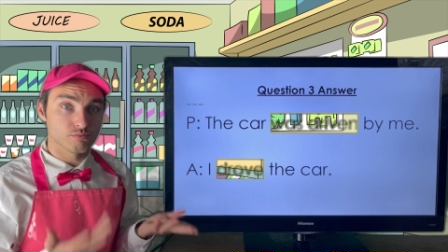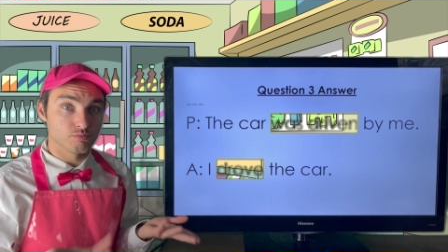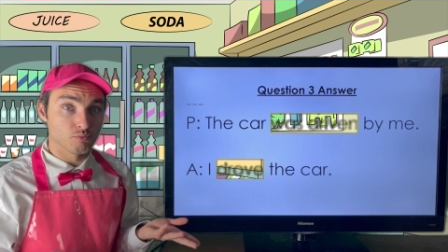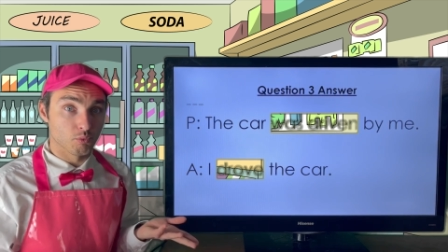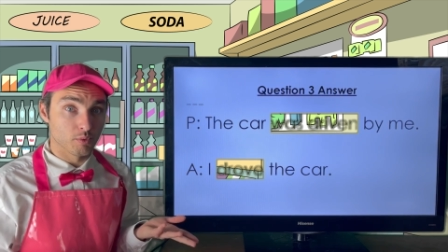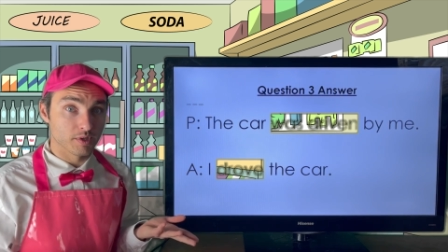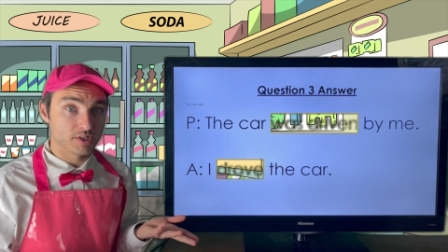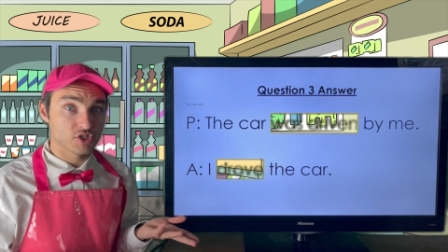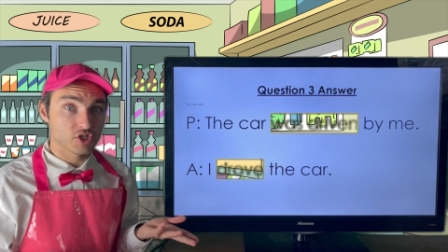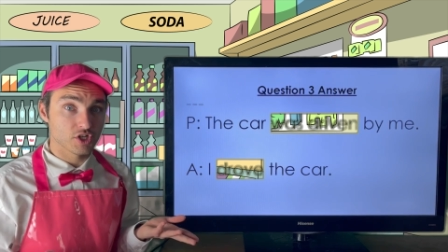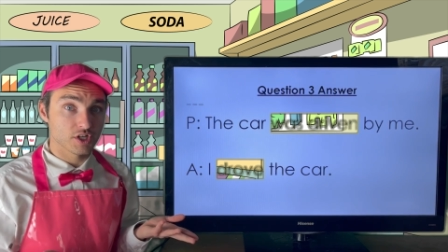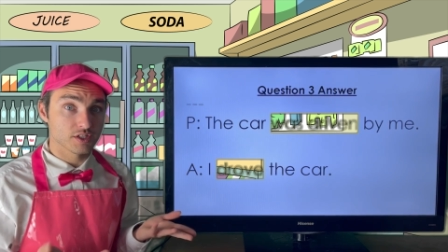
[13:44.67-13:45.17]

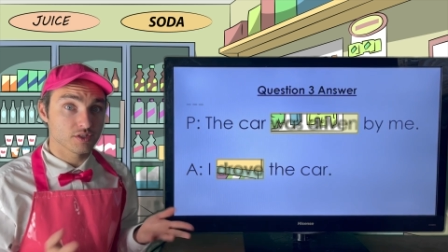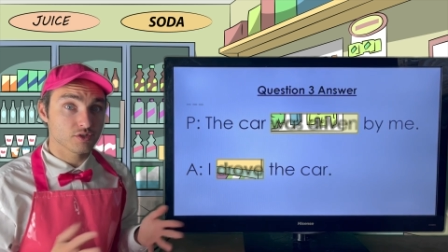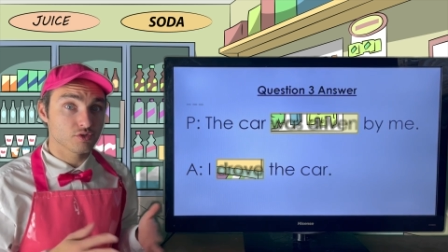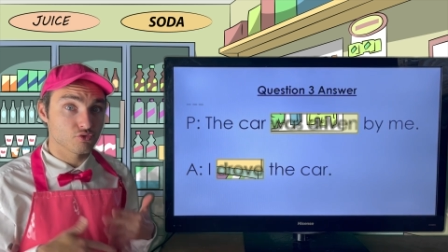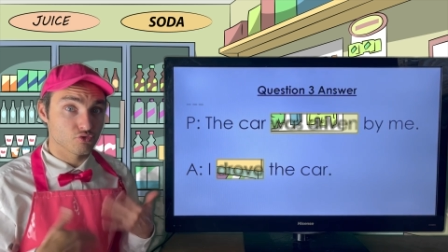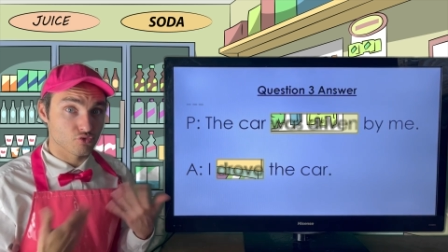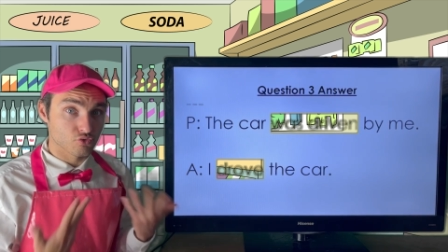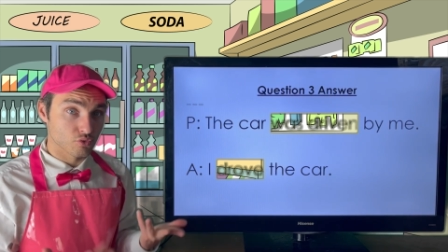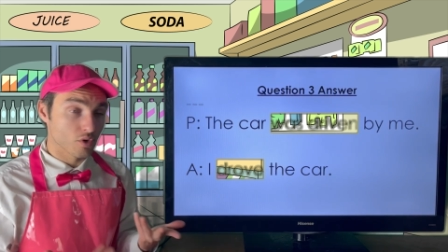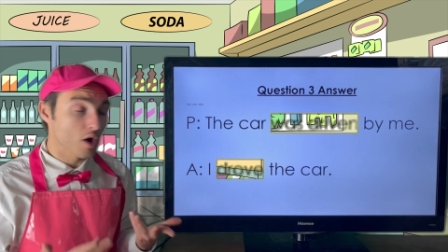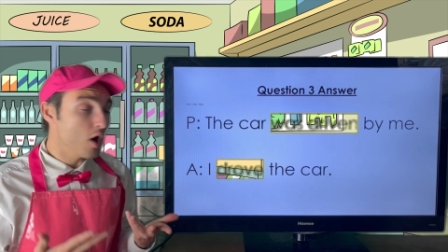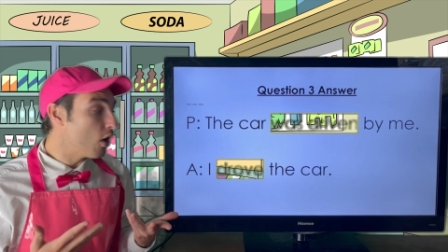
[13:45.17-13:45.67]
which is
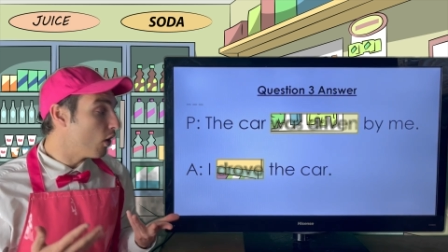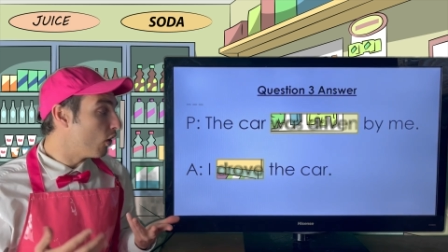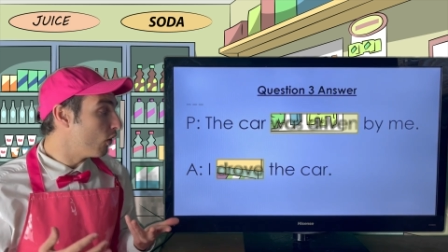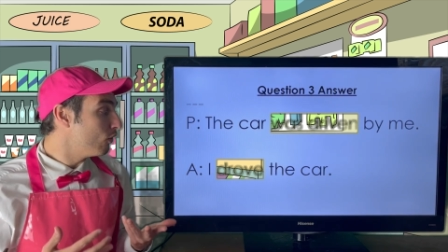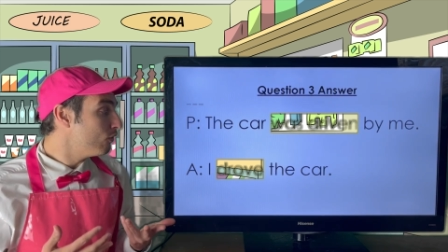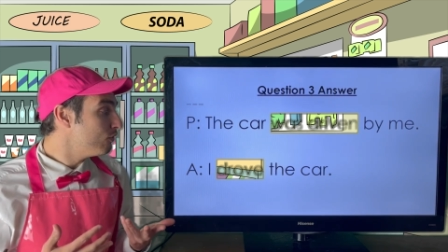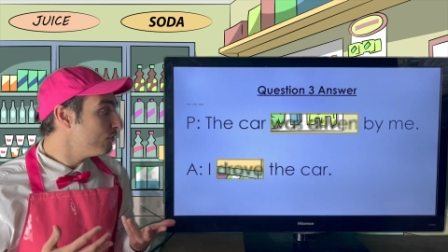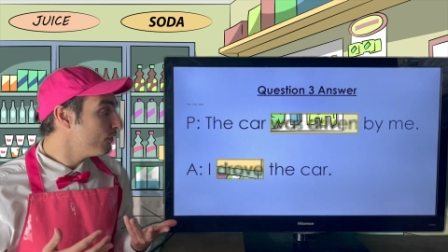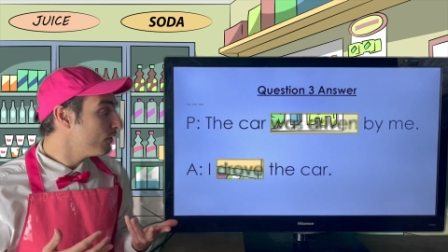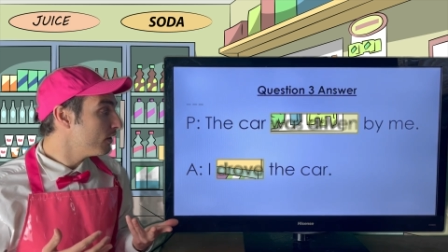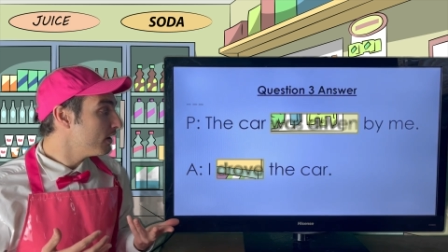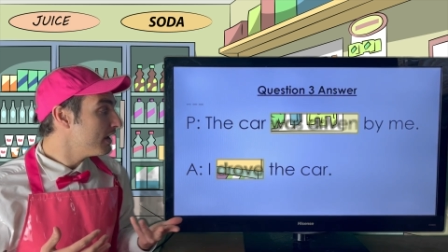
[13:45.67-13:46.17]

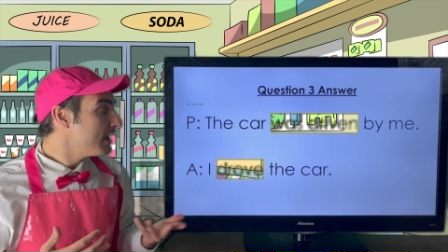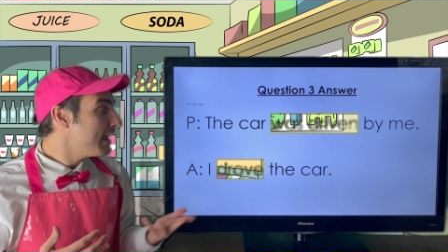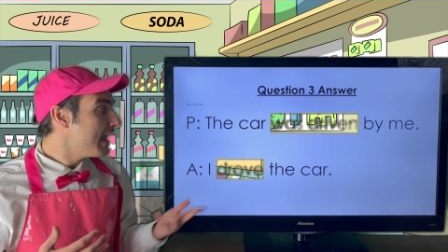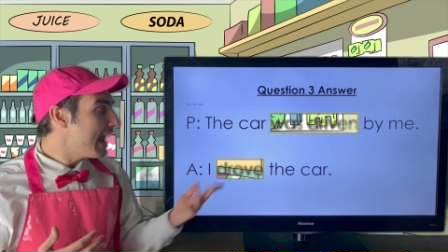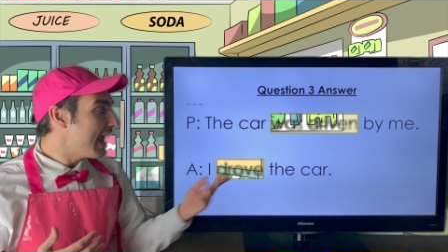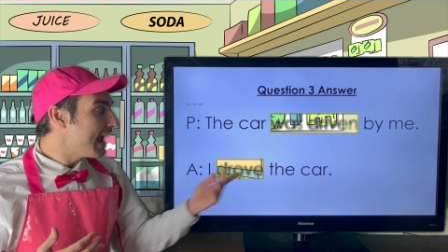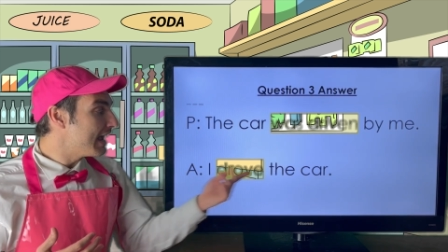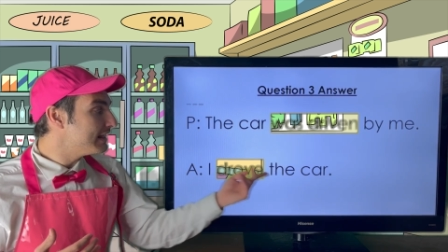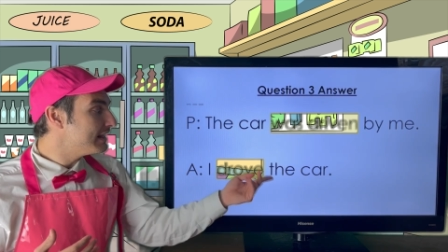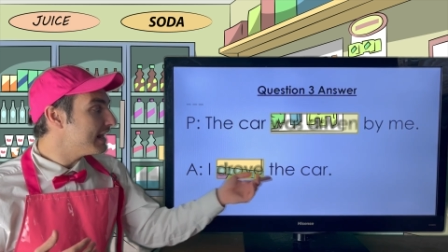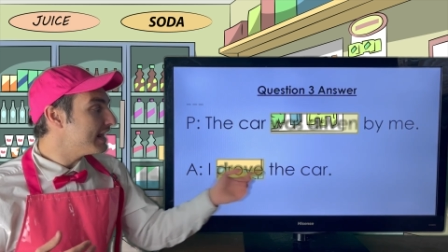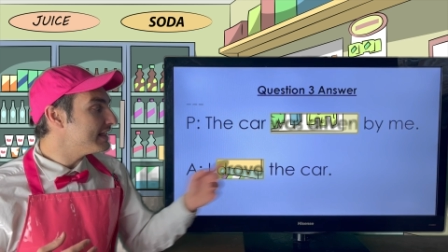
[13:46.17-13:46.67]
drove,
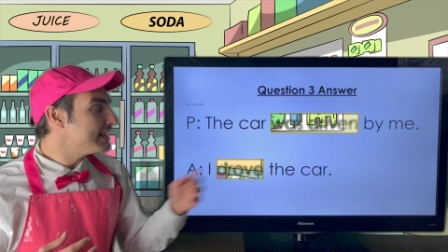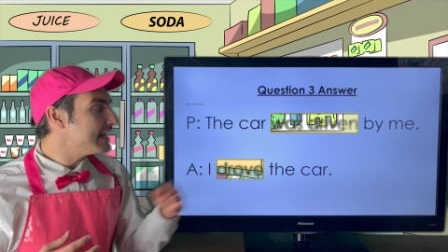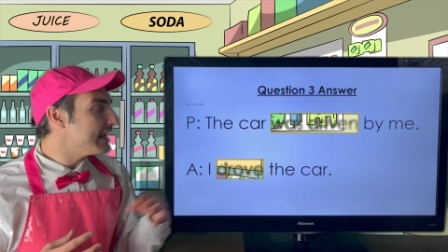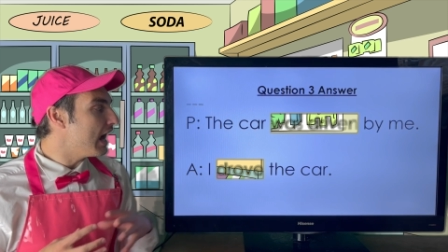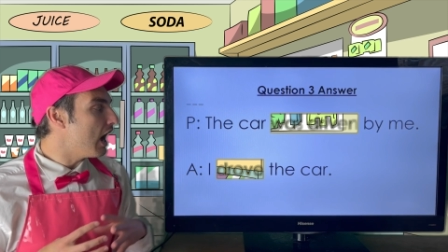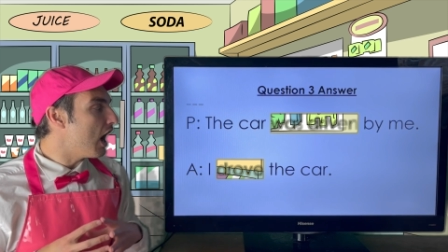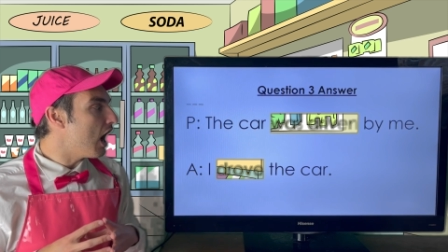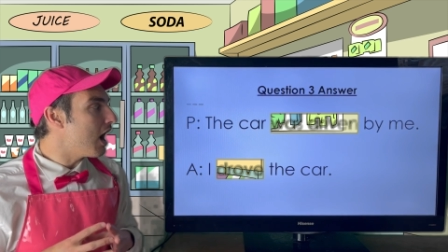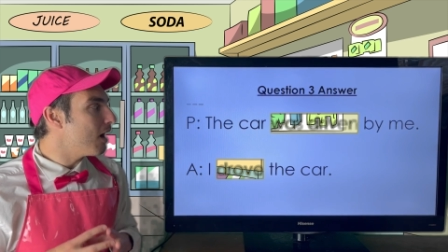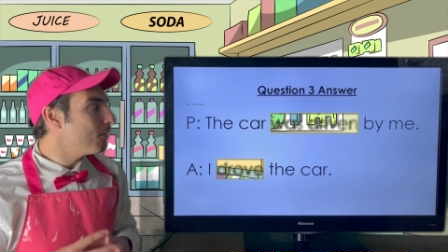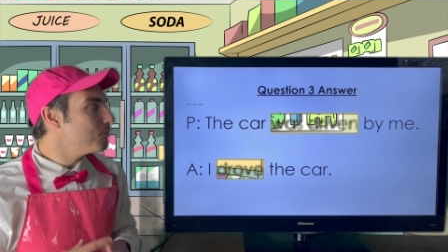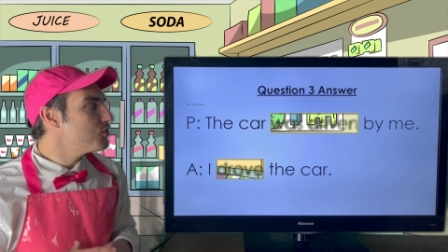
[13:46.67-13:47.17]
and then
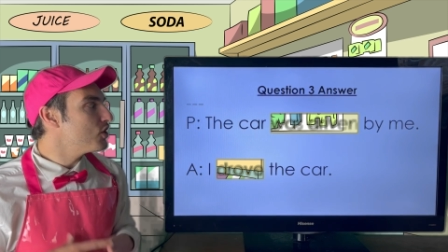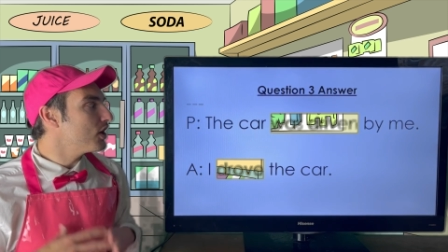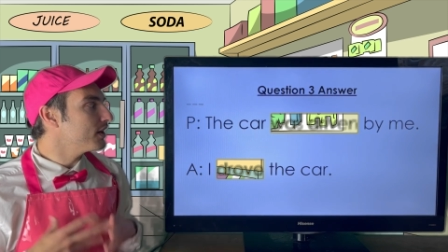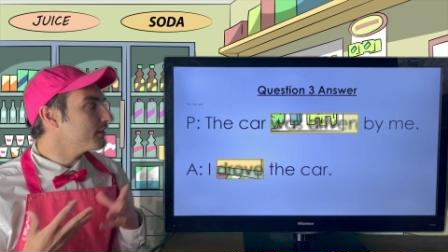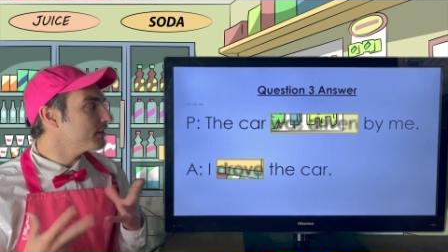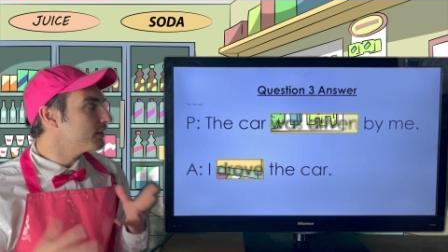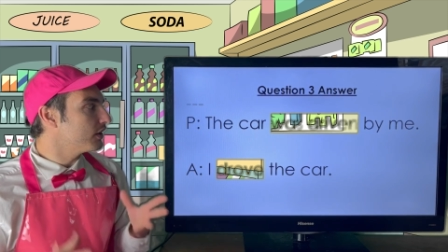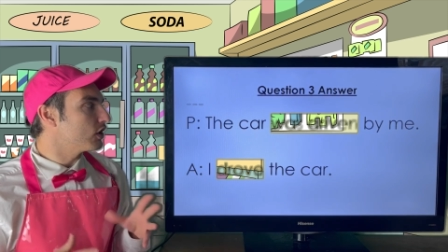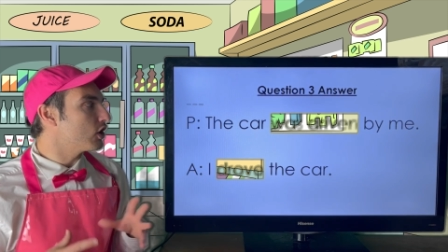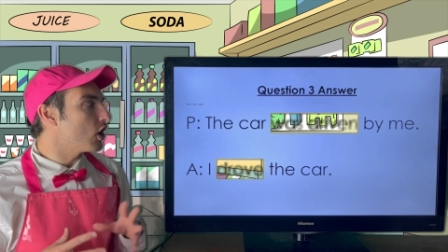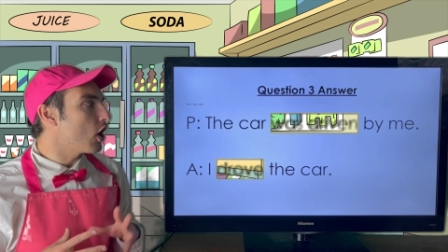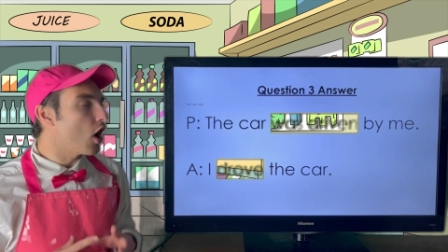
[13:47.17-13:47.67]
the
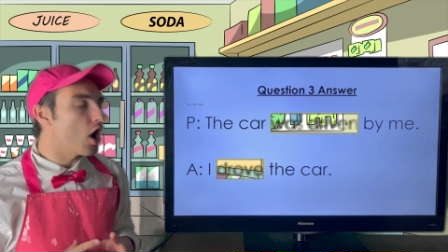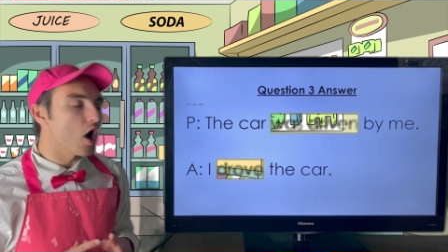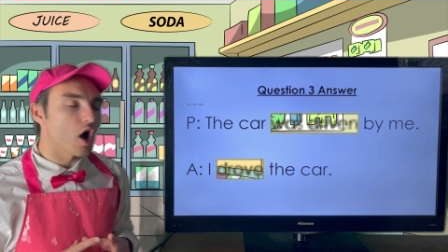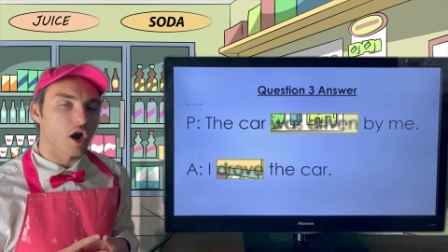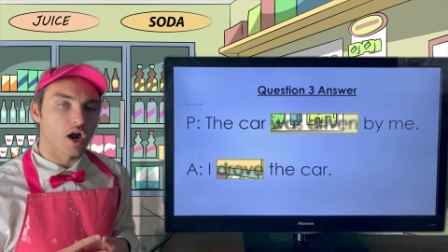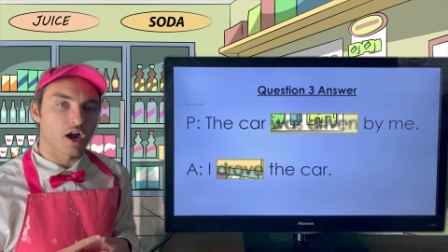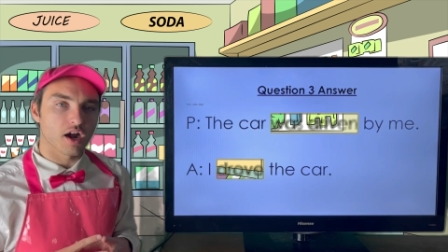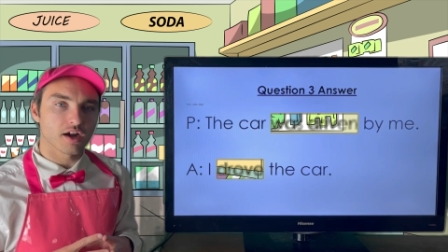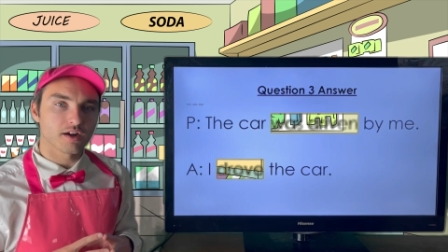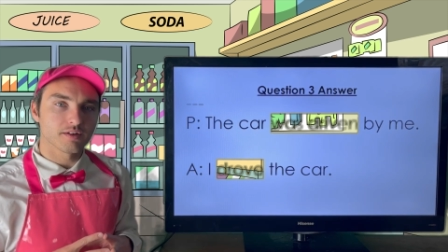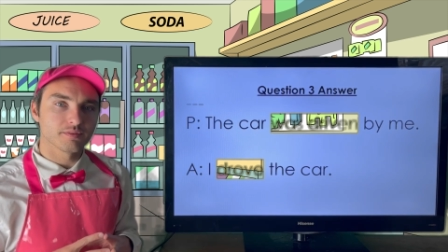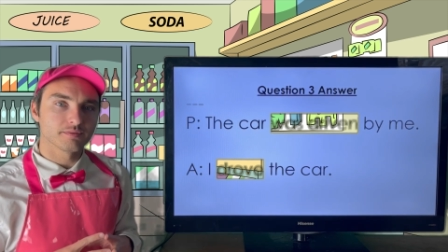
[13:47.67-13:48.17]
object, the
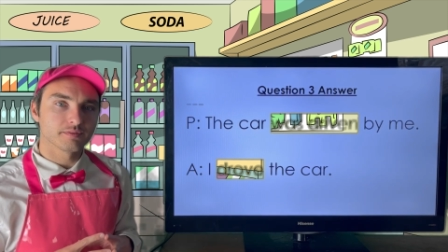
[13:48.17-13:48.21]
car.